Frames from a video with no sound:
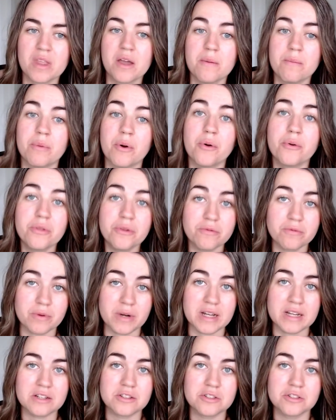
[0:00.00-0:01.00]
Both of
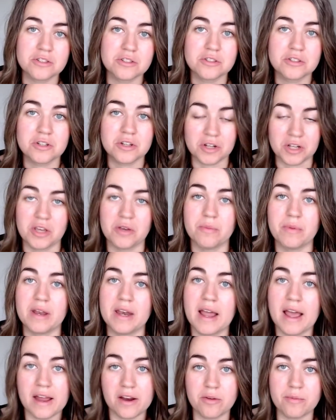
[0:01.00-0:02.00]
which, curcumin
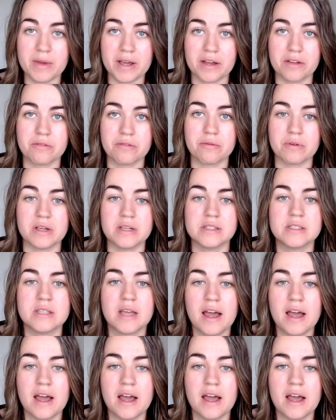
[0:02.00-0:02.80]
and omega-3s,